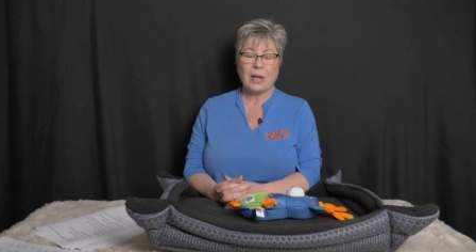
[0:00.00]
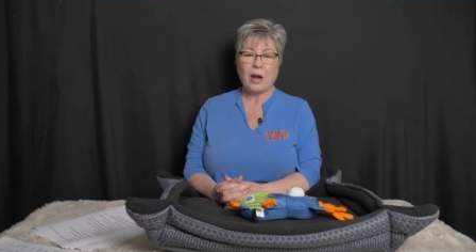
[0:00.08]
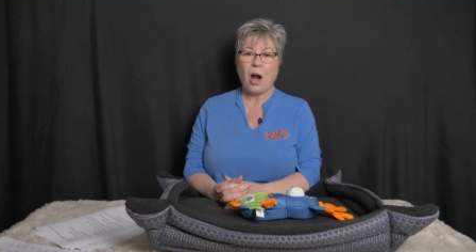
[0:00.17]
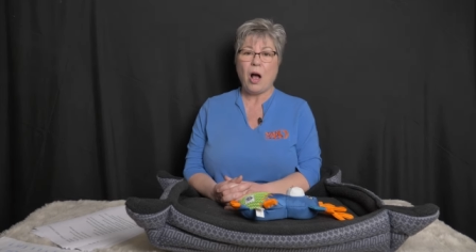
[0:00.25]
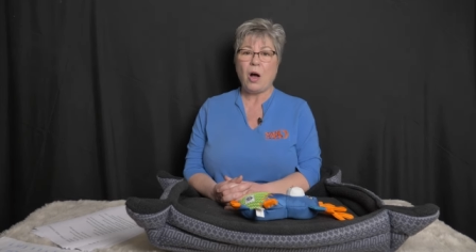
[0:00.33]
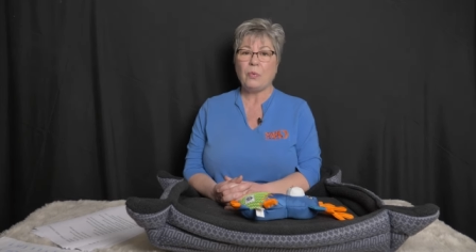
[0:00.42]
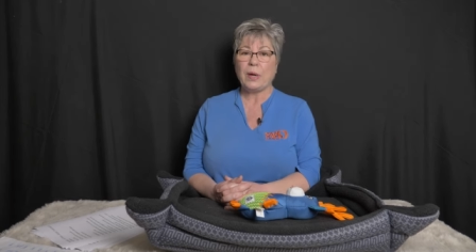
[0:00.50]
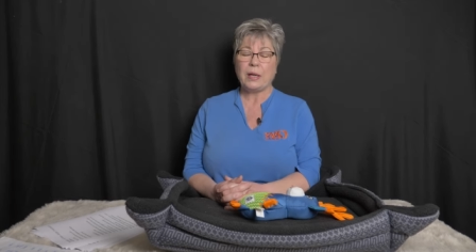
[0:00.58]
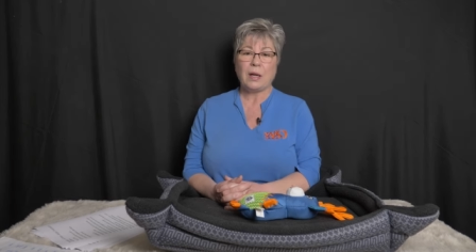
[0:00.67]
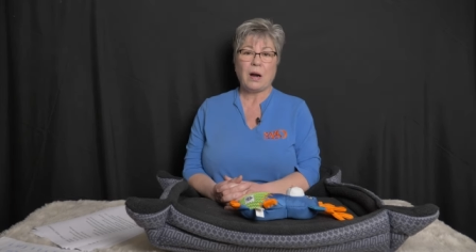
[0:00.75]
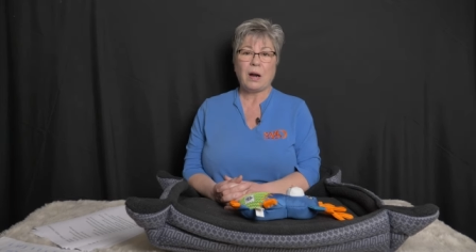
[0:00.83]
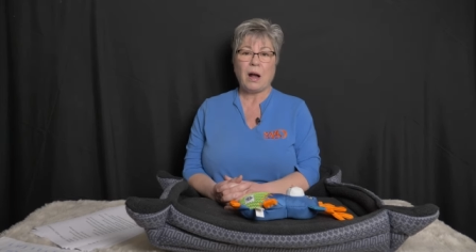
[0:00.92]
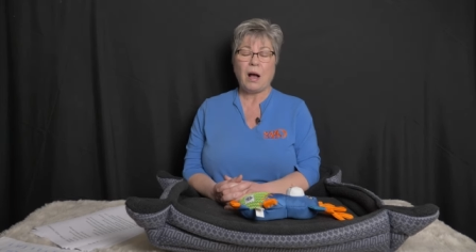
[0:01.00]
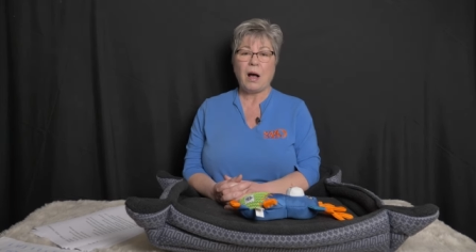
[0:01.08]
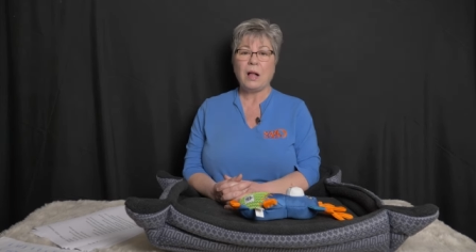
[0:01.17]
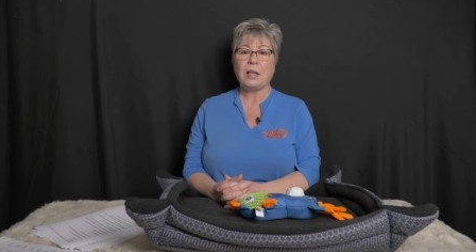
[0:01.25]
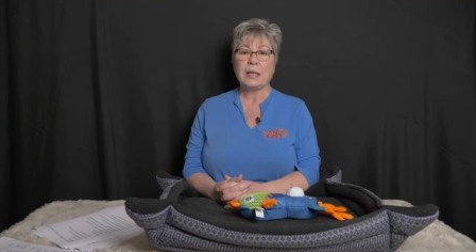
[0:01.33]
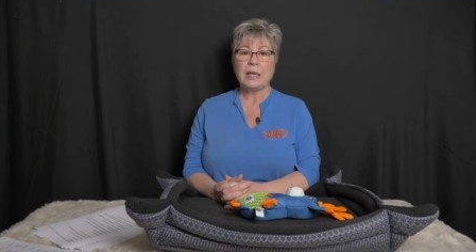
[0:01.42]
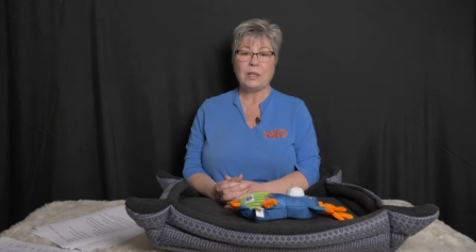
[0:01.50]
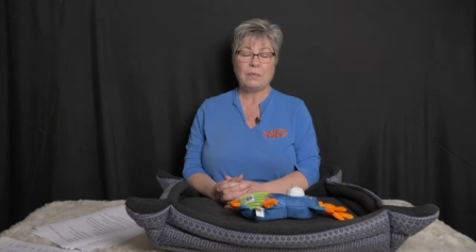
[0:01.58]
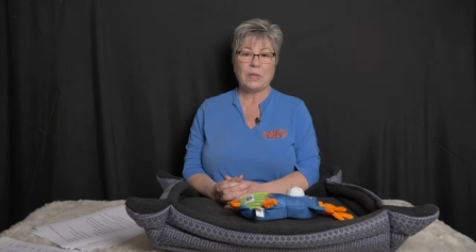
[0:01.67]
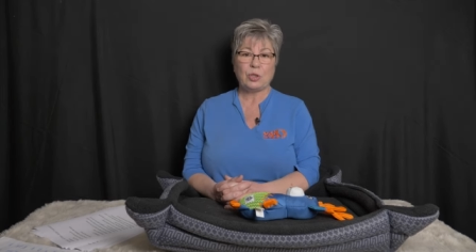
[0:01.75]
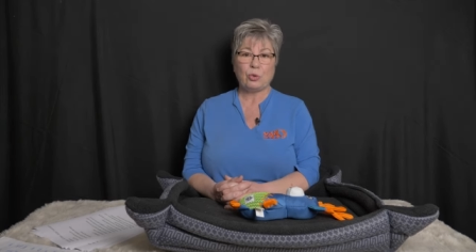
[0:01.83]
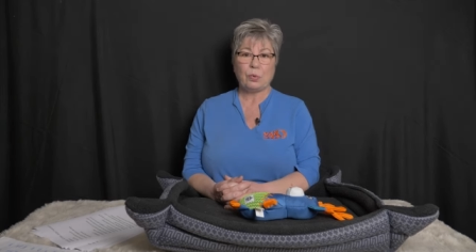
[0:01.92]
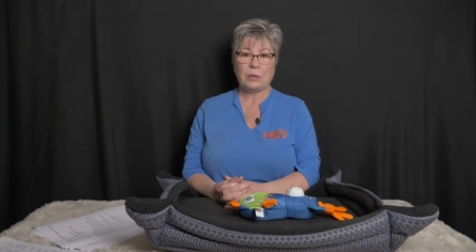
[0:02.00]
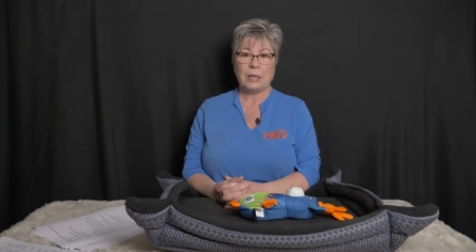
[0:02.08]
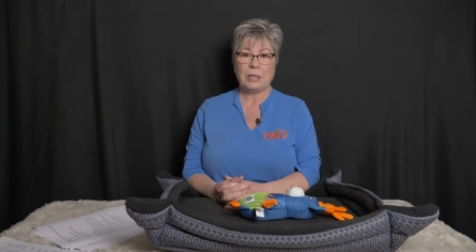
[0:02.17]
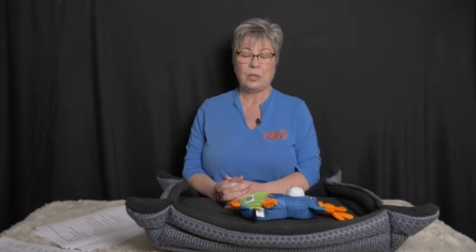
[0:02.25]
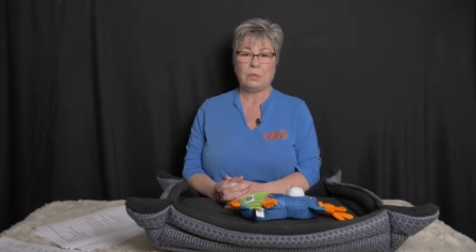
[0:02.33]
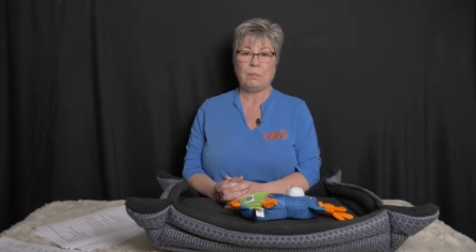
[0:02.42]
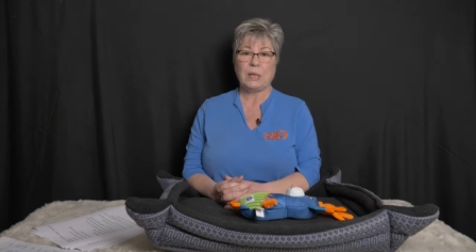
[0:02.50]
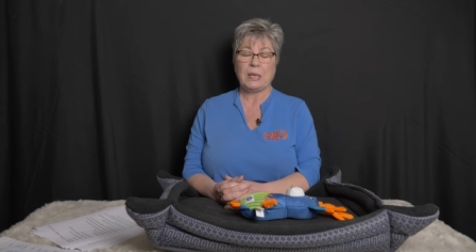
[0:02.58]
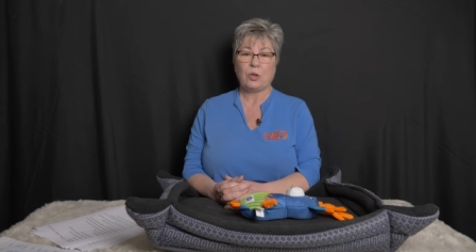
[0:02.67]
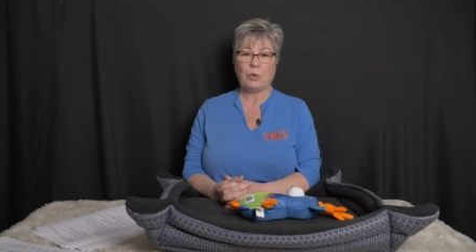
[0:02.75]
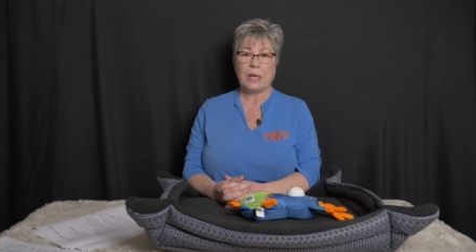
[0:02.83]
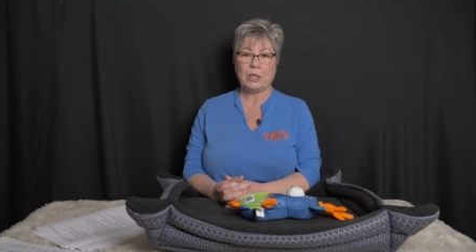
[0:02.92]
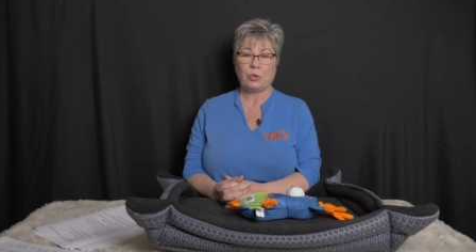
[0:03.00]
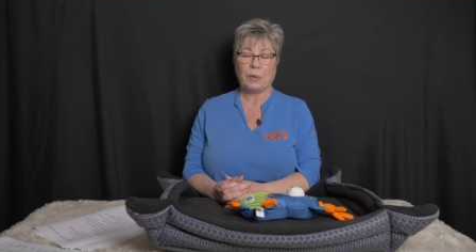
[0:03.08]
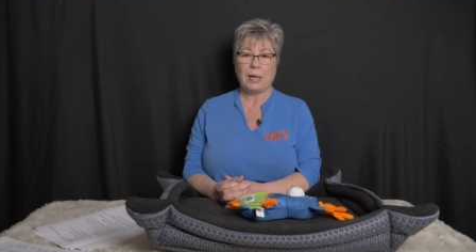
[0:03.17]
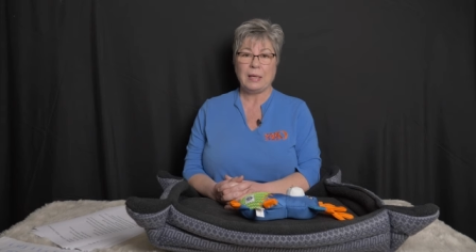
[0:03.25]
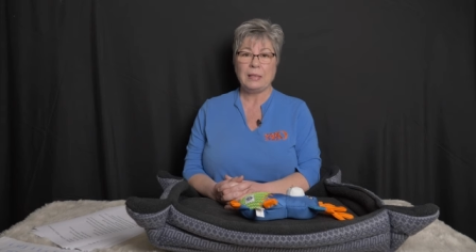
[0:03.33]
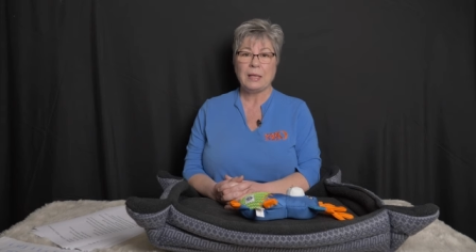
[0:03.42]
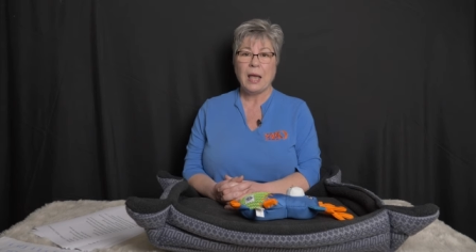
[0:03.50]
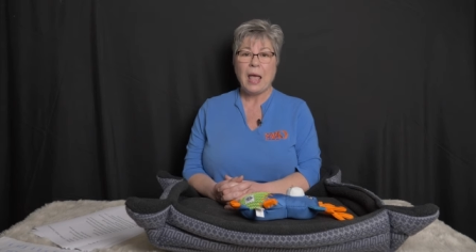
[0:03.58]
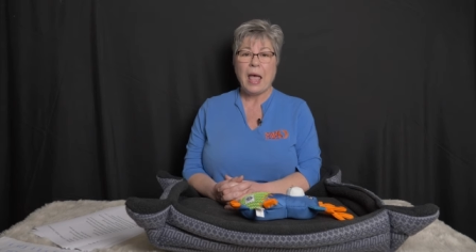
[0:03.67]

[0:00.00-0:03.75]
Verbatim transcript: They already are all individually being crate trained.